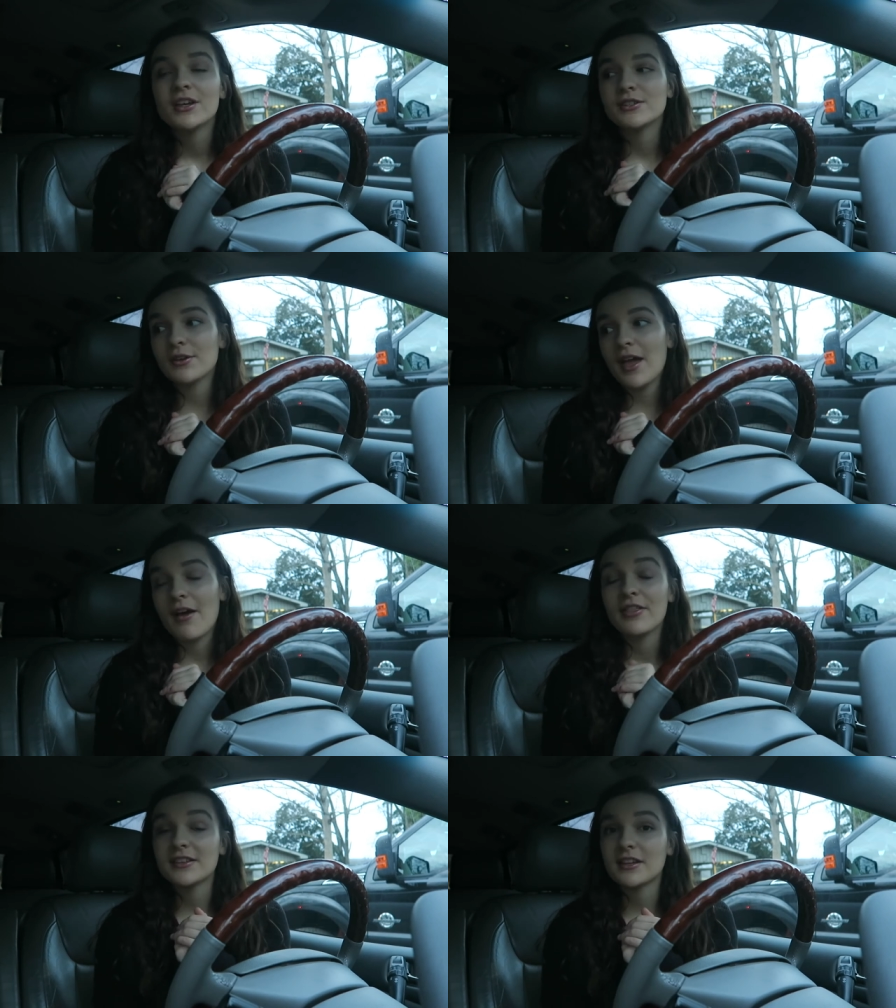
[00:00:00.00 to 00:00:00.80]
So
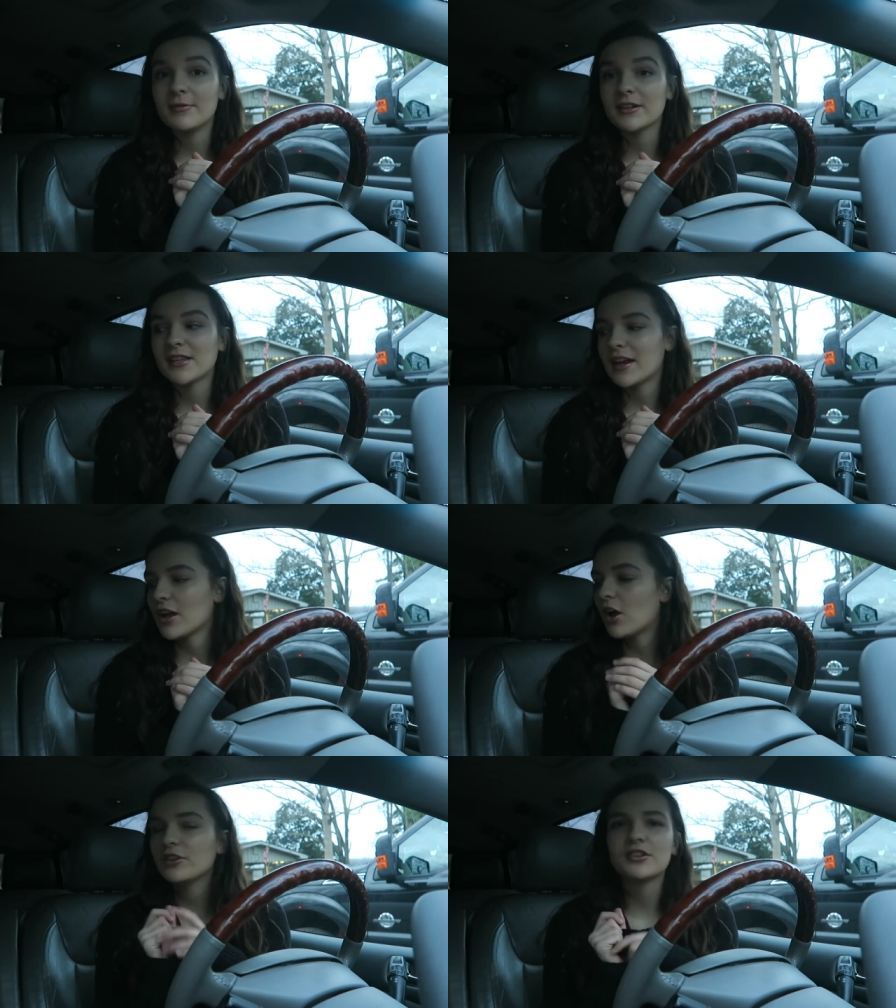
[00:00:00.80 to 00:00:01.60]
yeah, that's gonna be
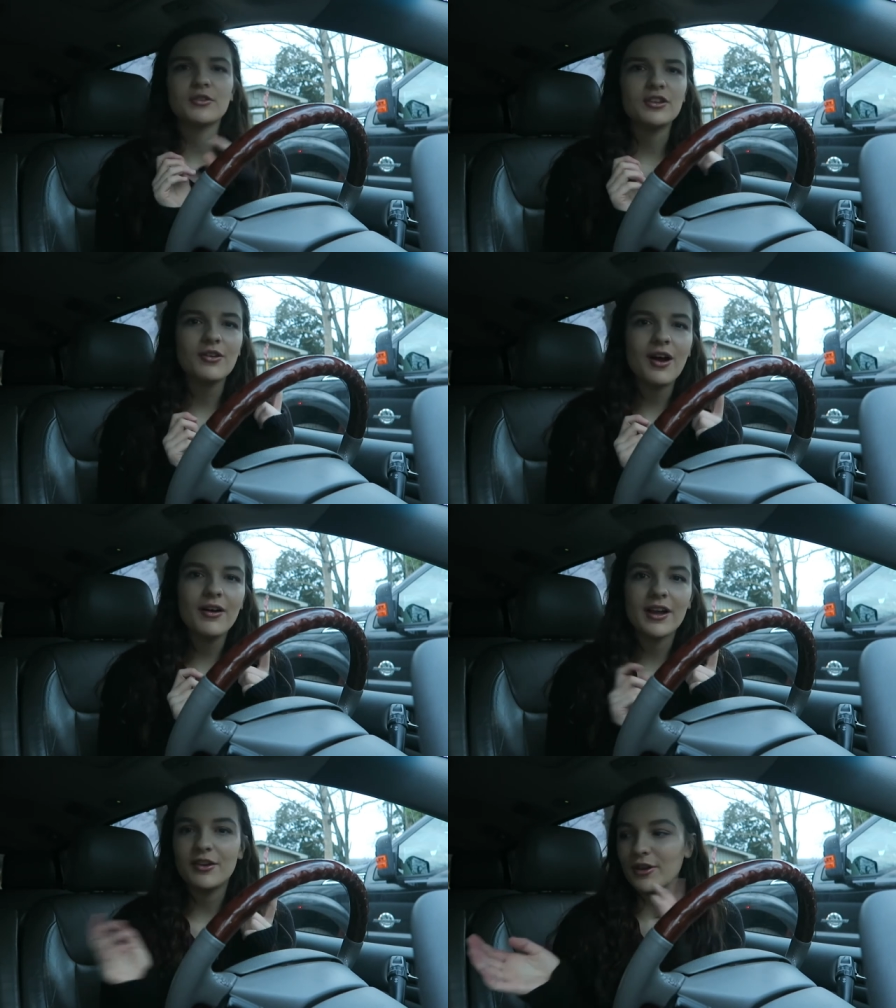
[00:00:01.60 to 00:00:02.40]
exciting. Also, you know
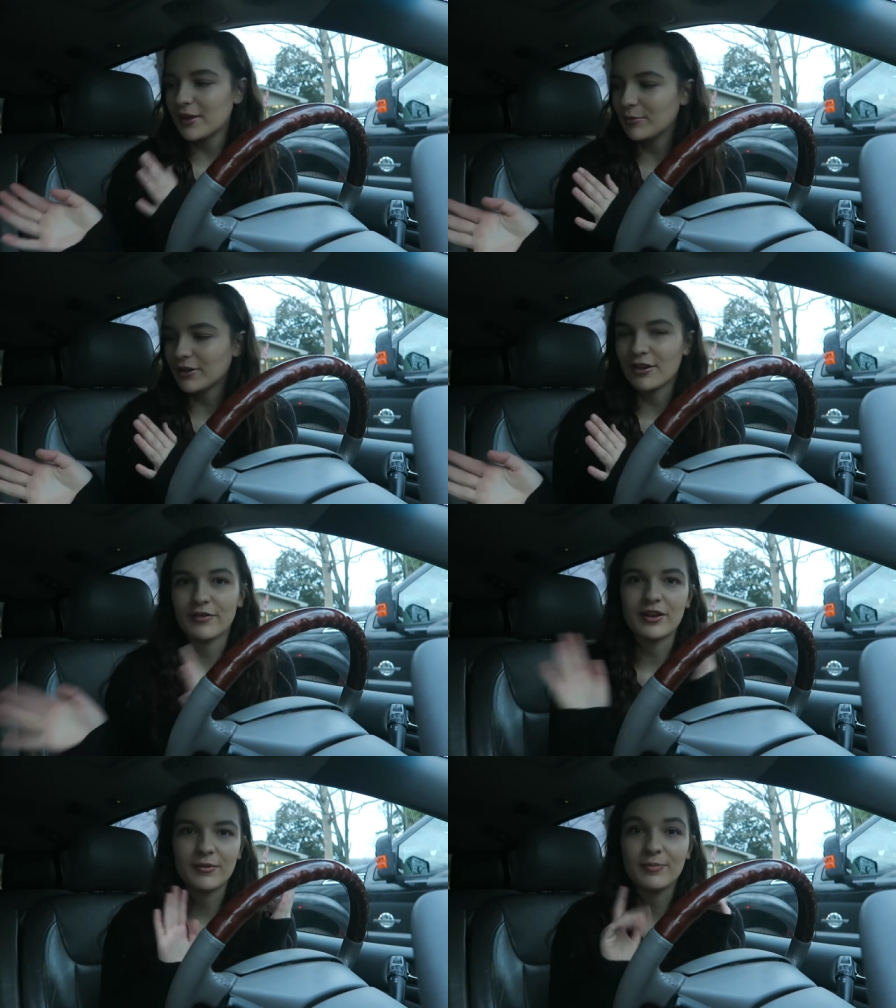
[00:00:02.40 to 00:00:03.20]
how, I know I keep looking
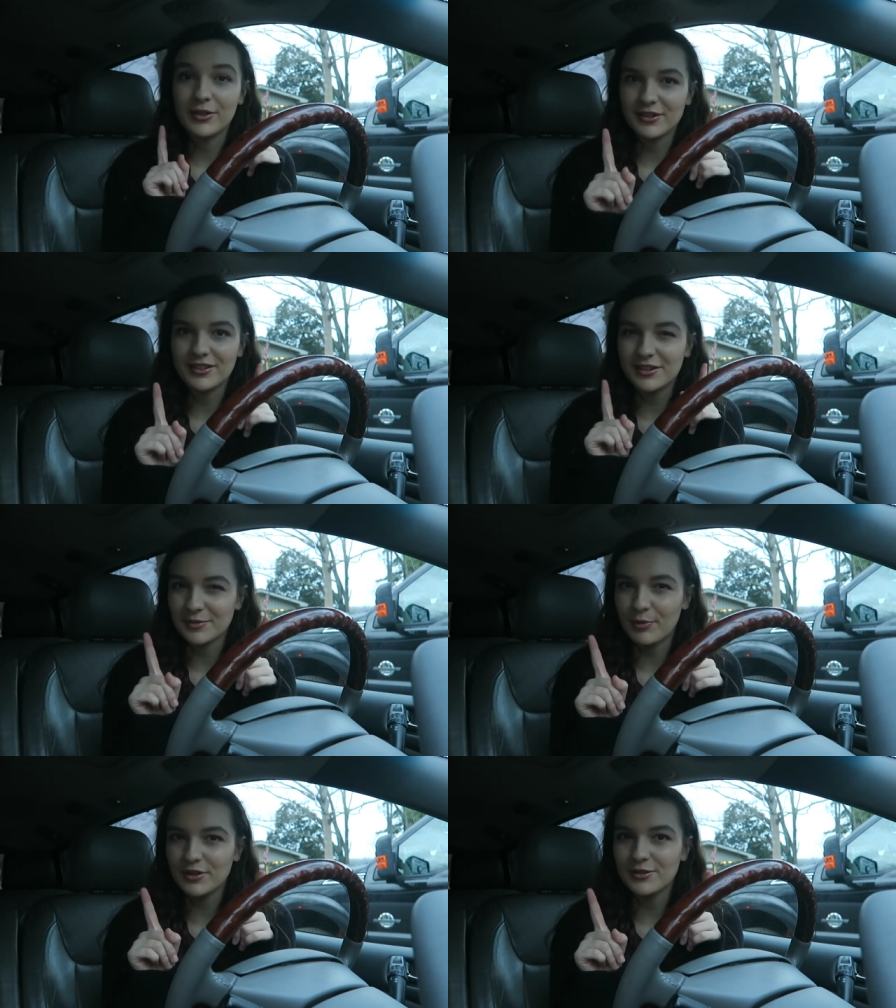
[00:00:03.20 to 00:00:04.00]
over here, there's,
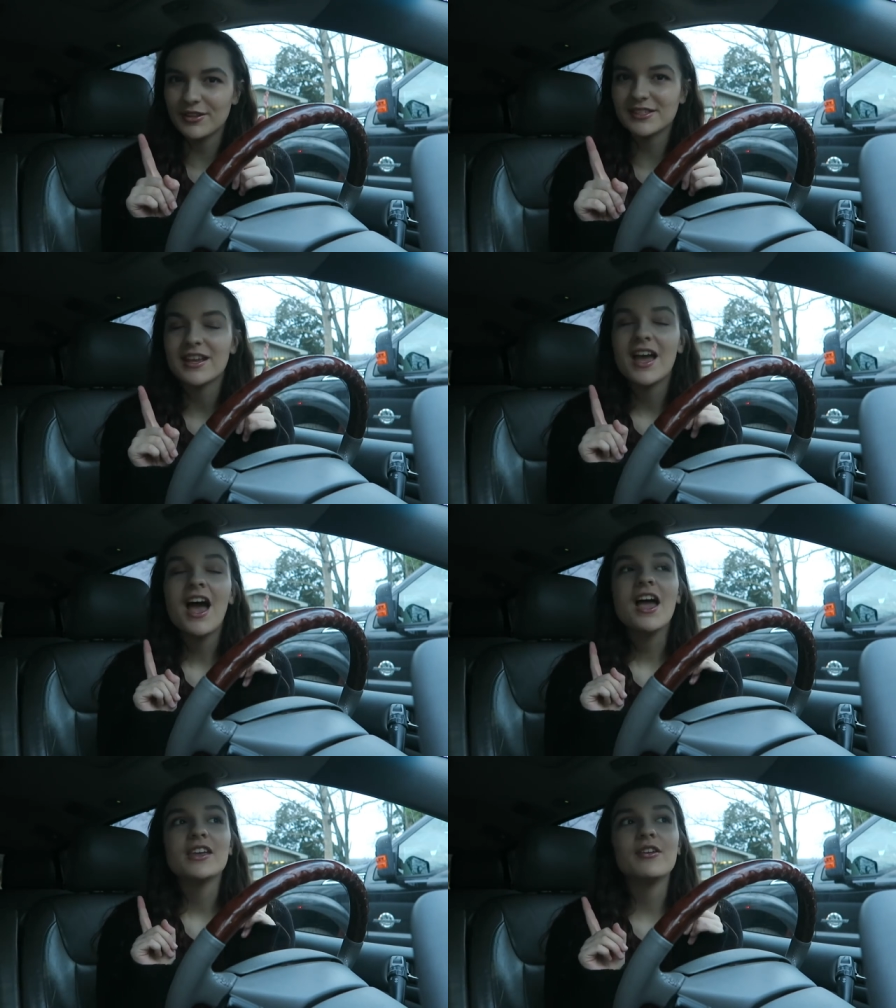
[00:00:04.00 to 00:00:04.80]
there's a point to this.
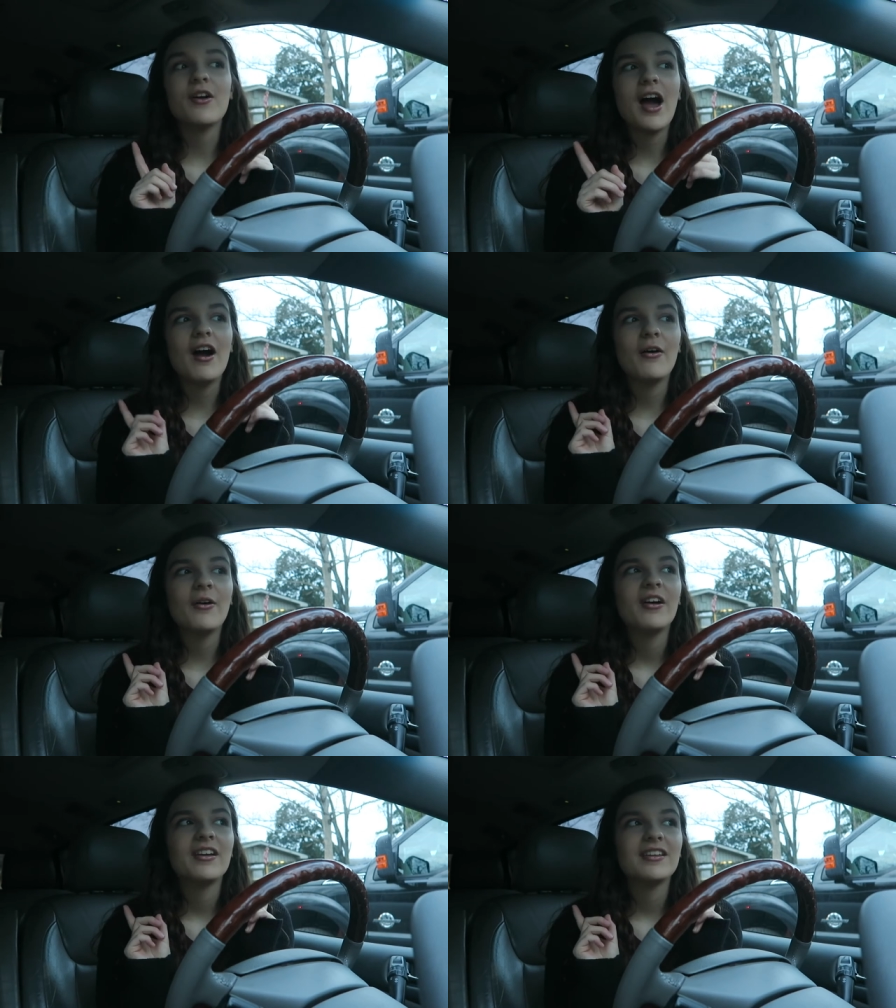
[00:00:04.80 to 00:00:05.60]
You know
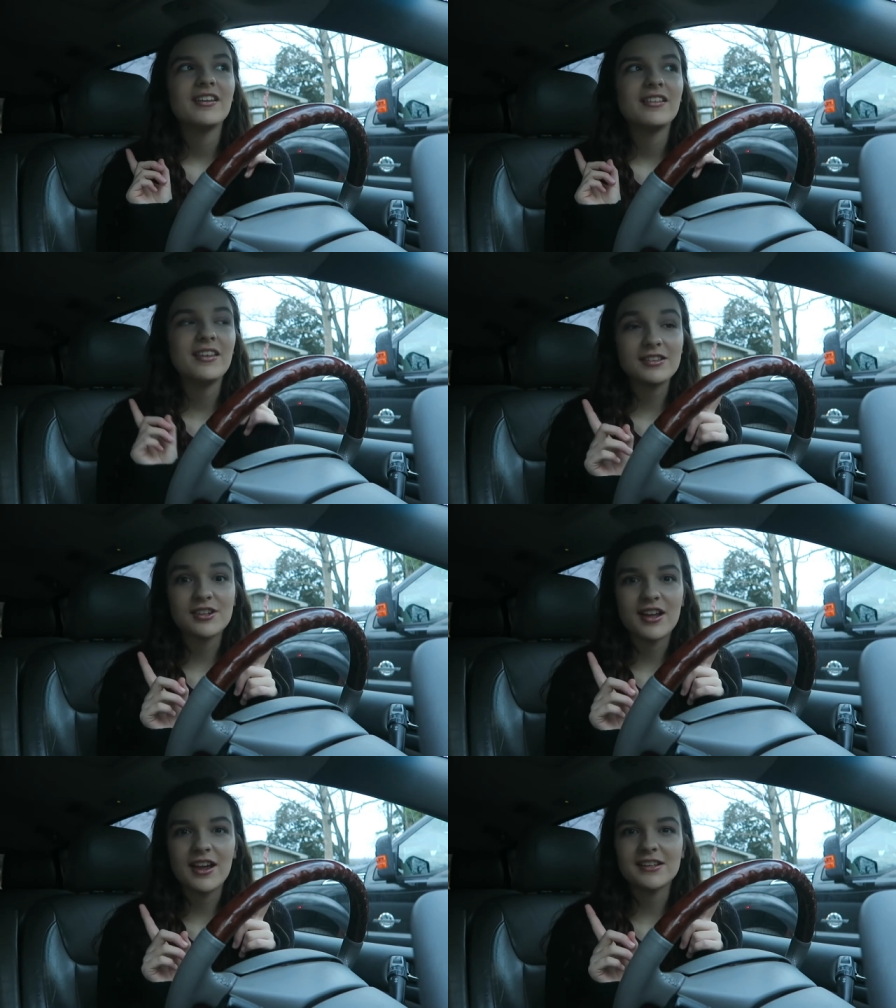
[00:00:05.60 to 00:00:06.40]
how
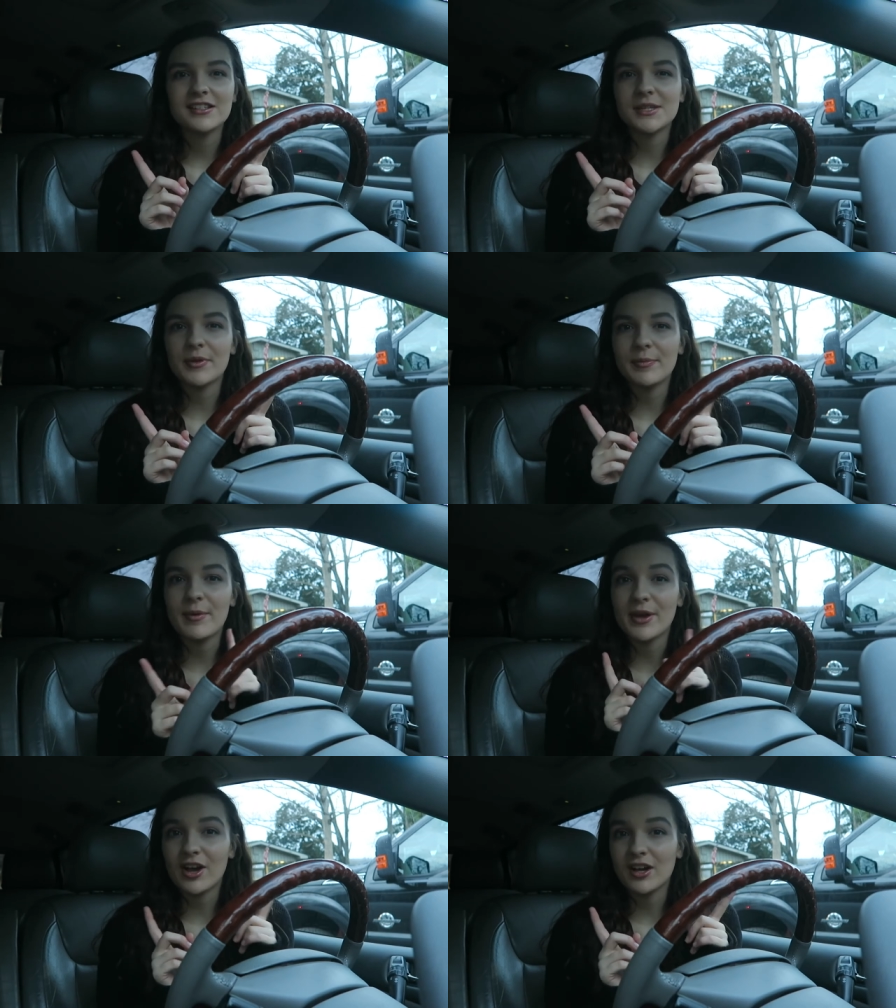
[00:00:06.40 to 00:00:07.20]
yesterday I said something
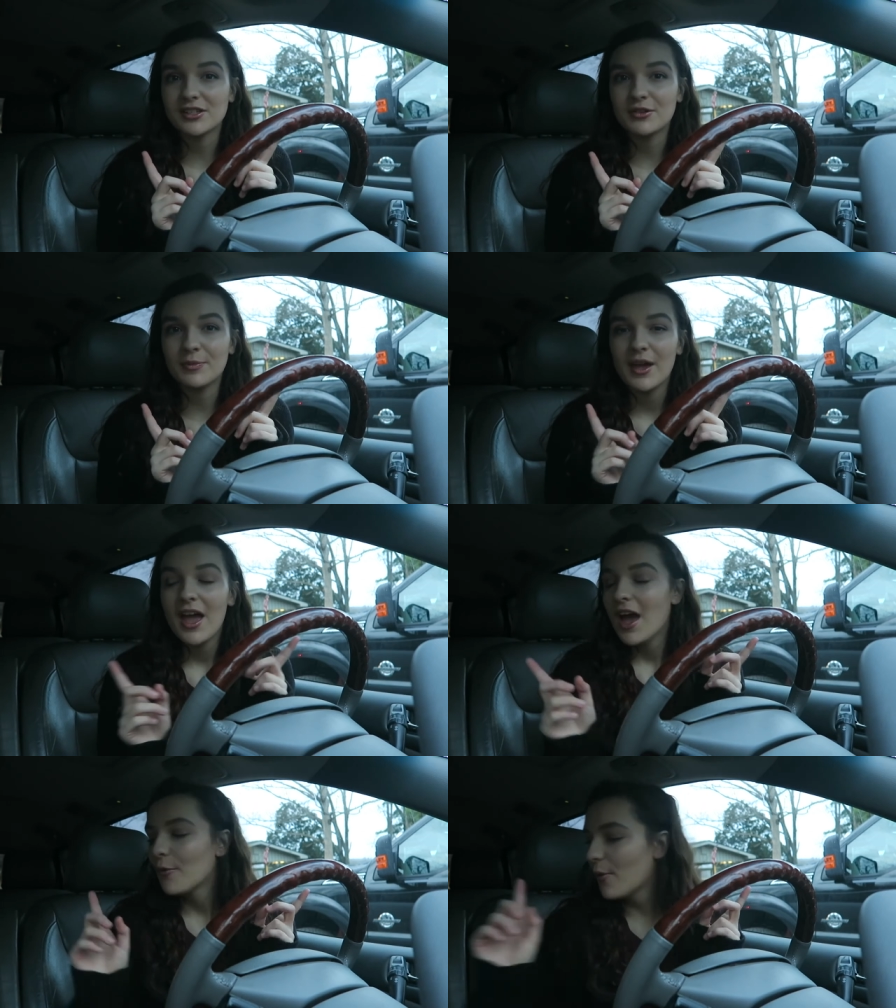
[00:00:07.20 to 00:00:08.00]
about my costume?
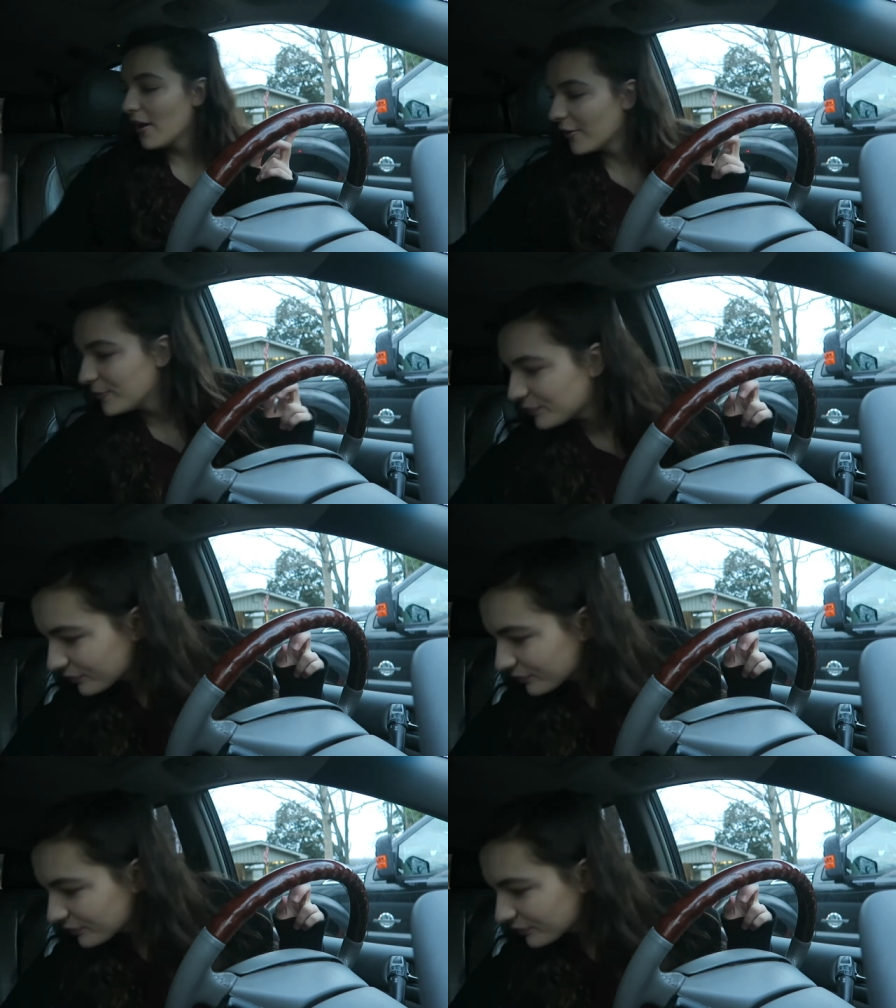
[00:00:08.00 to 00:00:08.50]
Well,